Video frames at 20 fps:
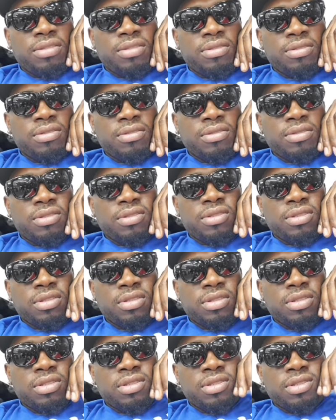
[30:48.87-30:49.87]

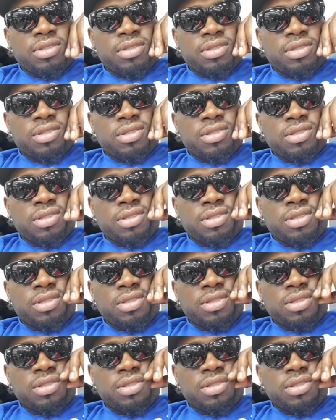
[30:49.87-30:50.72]
[no speech]